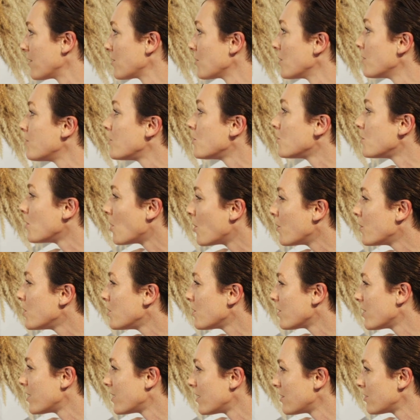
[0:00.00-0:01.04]
So if you know
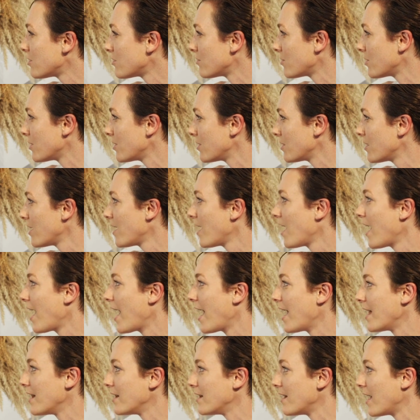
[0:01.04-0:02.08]
you're an introvert
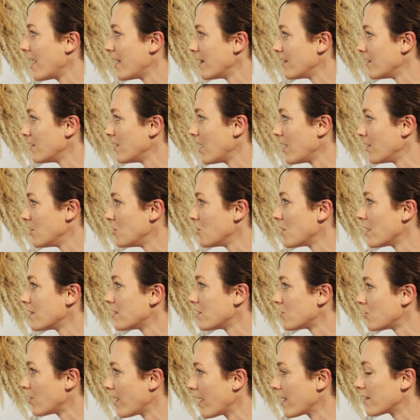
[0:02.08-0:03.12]
and you get
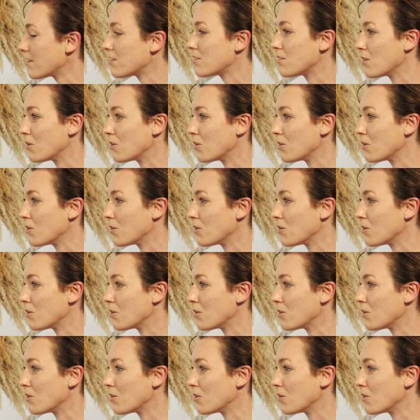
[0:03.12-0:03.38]
the chance,